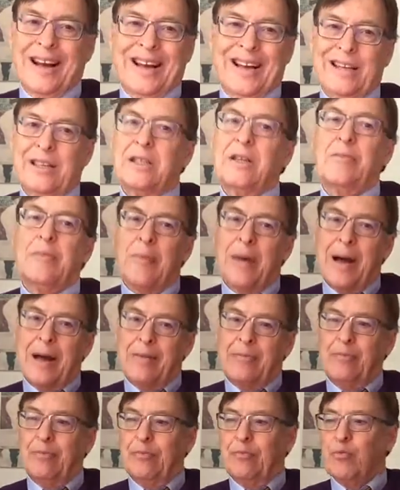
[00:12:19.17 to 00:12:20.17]
I did
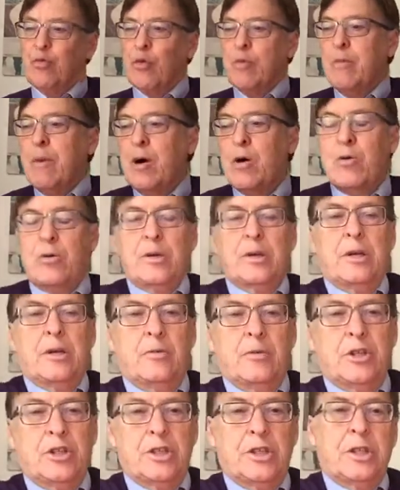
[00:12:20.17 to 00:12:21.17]
my remote,
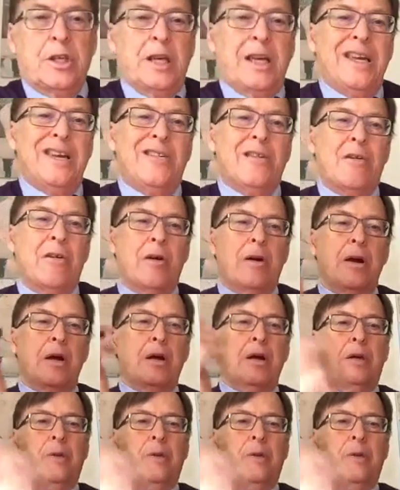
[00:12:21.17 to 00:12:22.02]
which is here.